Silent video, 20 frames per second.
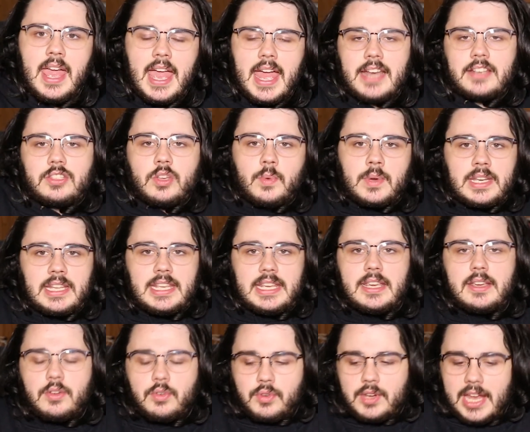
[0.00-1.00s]
and so when
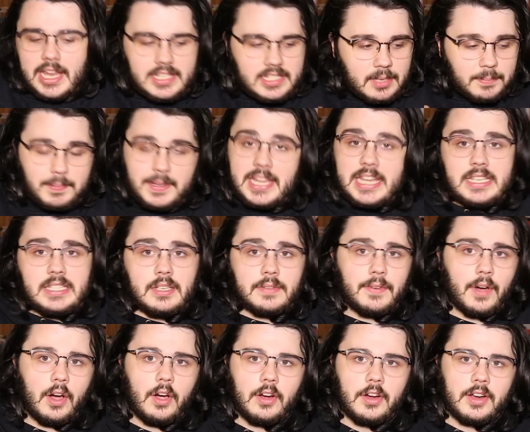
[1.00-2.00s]
he creates a piece of
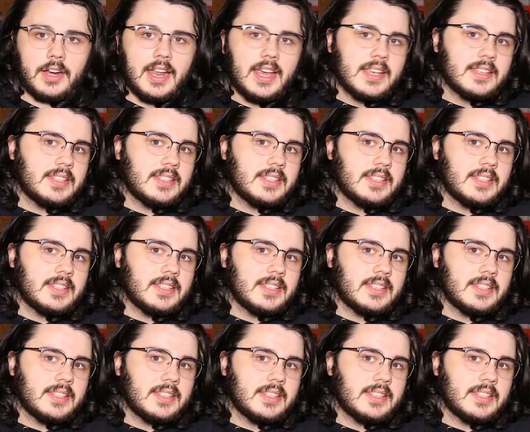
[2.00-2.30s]
art